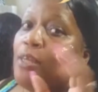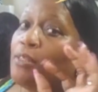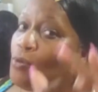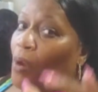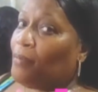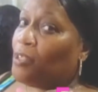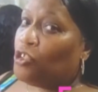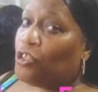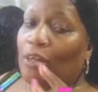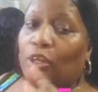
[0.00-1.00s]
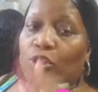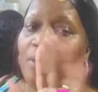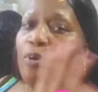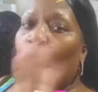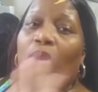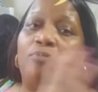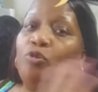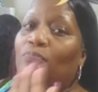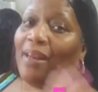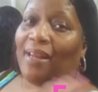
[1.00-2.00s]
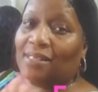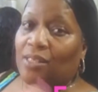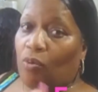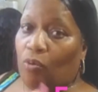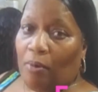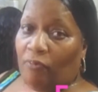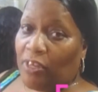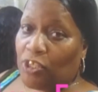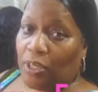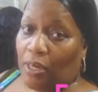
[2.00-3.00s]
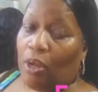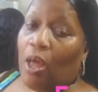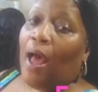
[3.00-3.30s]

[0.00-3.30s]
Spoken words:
Subscribe to this channel because you never know what you might not see on Grandma Faye's channel.